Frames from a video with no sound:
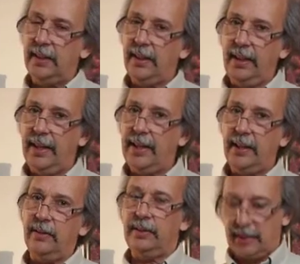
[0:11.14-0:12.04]
and
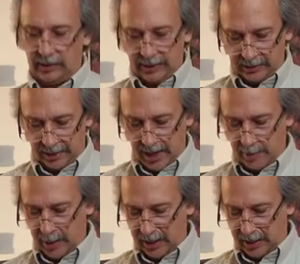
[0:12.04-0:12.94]
I look at the
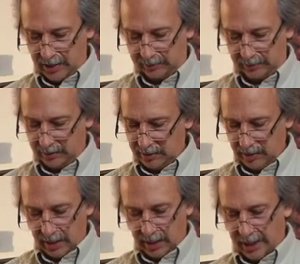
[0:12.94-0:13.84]
camera, and
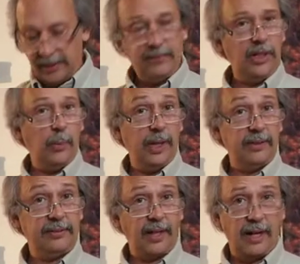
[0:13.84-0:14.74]
I don't even know where
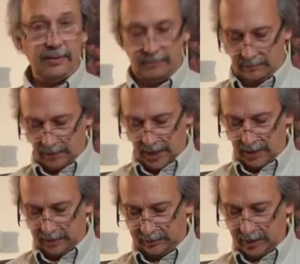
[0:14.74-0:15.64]
to start.
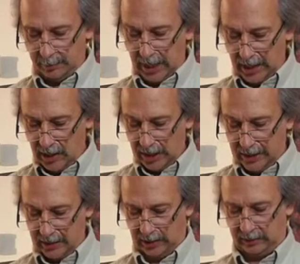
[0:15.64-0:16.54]
Right? It's got P on
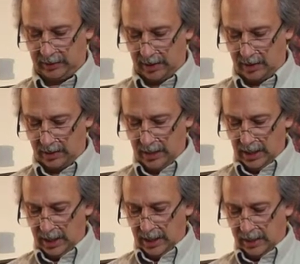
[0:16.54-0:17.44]
it. It's got
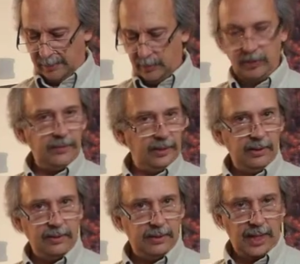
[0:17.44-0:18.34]
a
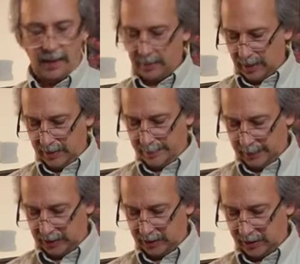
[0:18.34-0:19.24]
movie camera
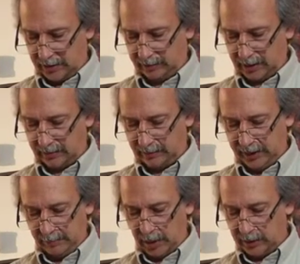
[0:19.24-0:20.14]
picture. It's got
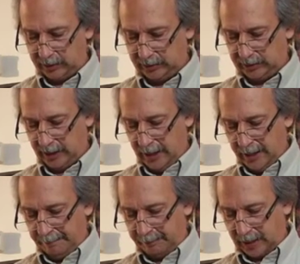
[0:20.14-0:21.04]
scene modes,
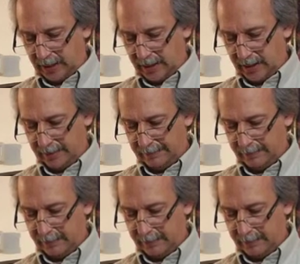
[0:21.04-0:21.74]
and